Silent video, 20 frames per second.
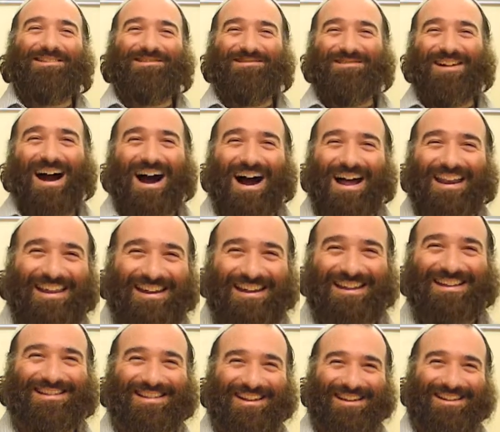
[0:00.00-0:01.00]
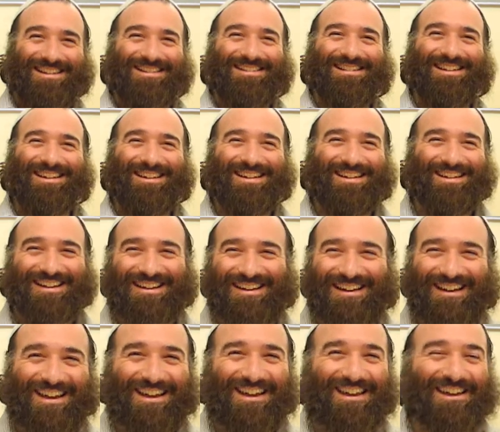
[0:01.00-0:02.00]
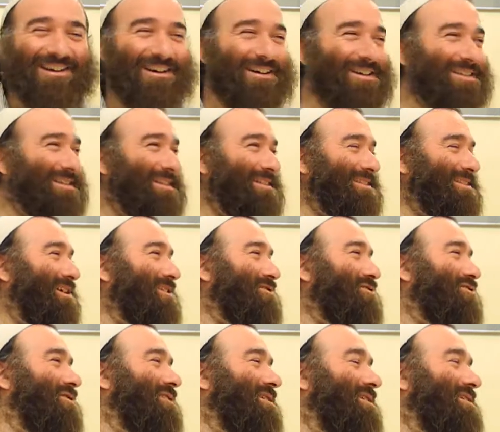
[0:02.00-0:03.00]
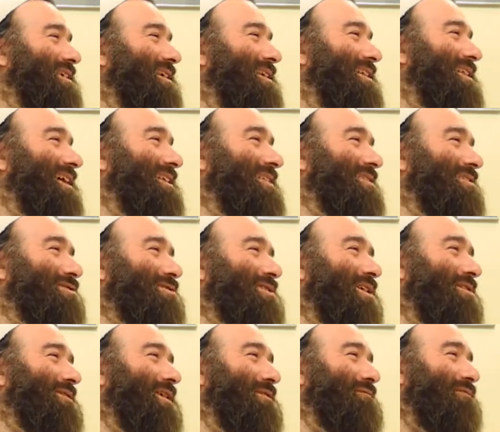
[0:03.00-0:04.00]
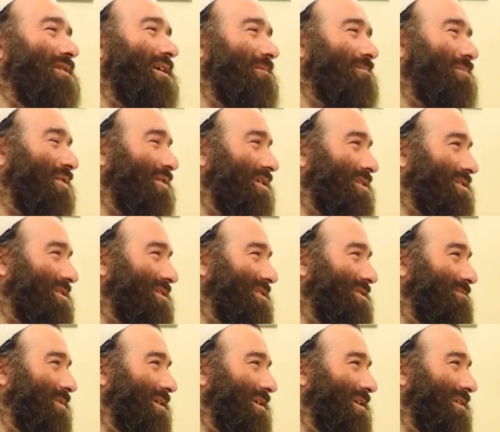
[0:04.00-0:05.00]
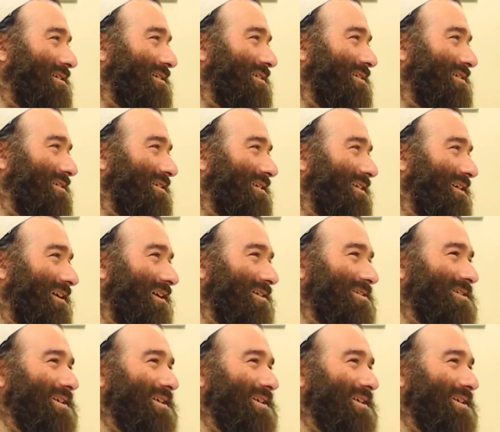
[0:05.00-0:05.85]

got it. You know, the truth is, there's no need for him to listen to me, because